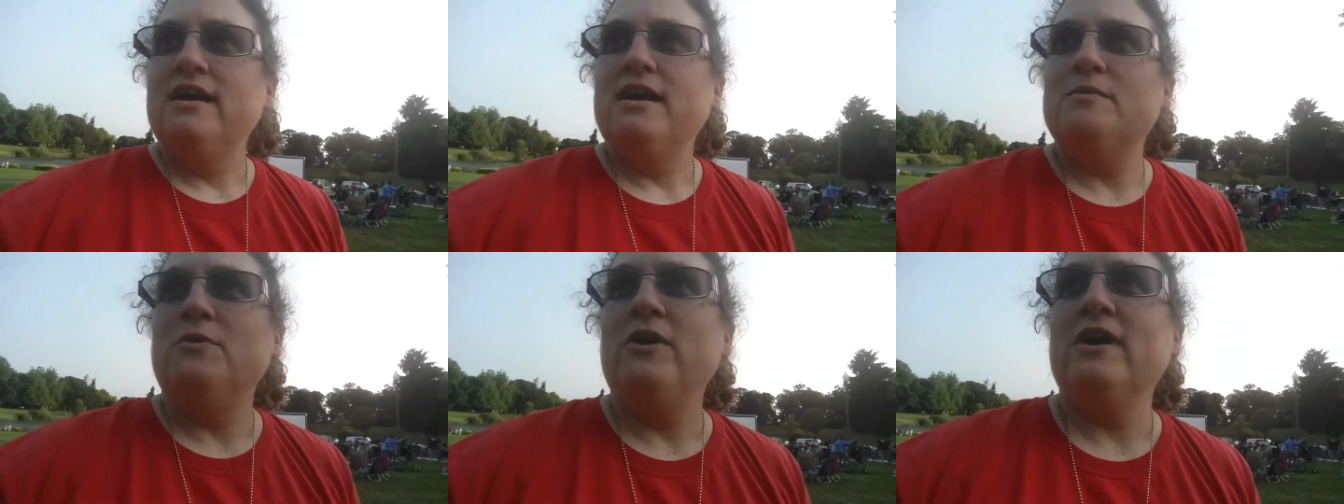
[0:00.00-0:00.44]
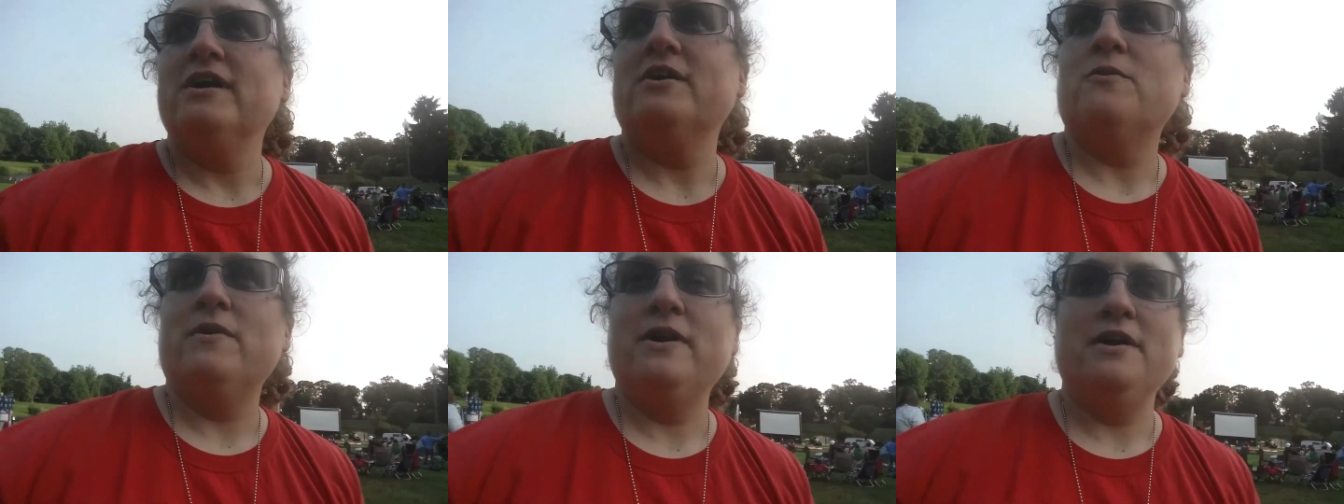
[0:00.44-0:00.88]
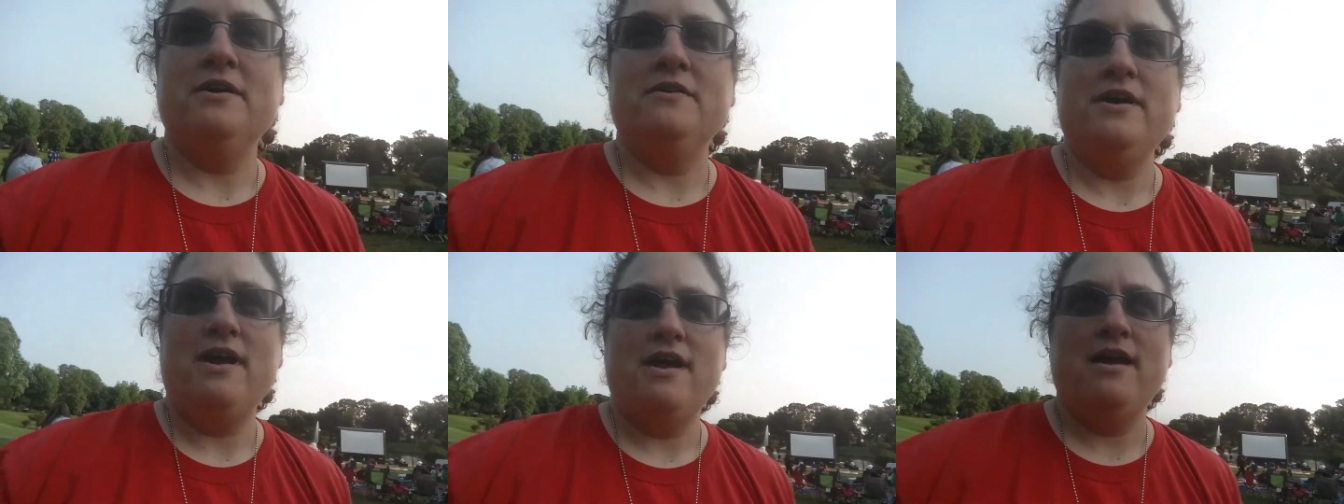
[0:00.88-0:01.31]
I'm walking
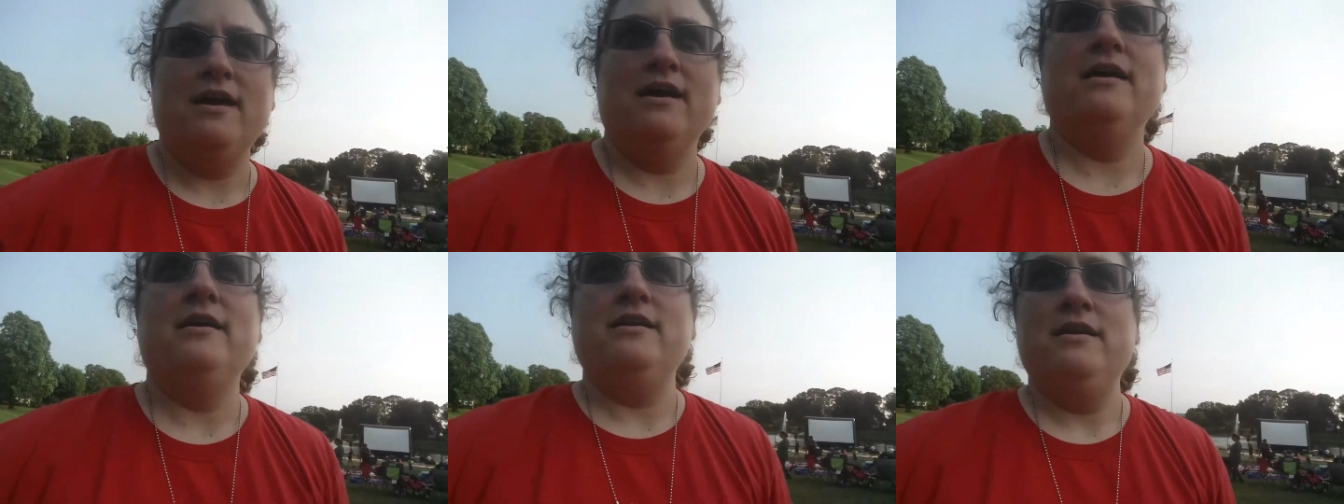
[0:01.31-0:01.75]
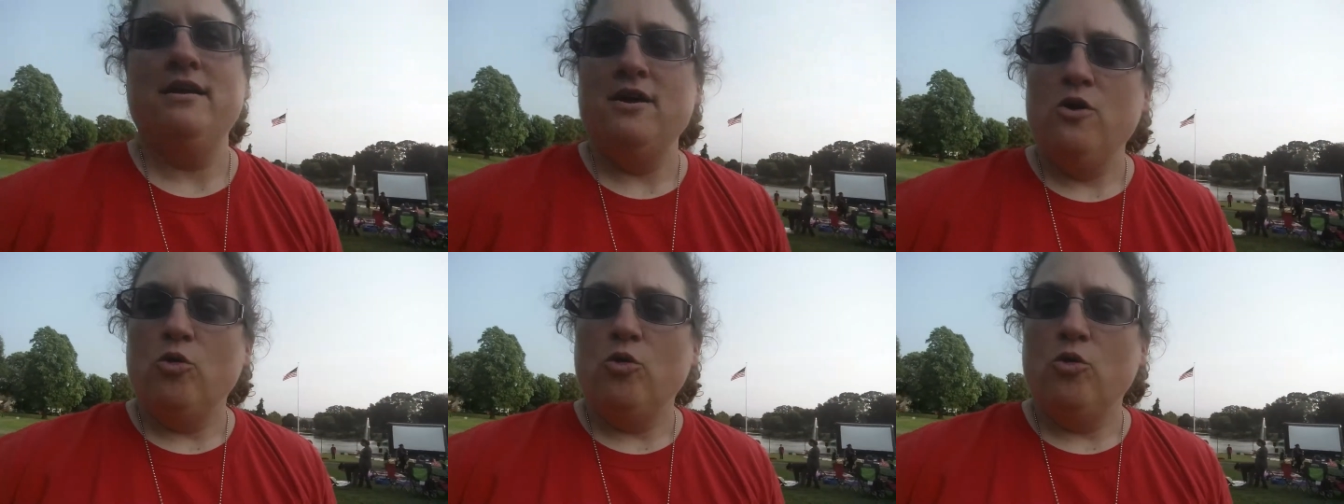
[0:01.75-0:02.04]
around and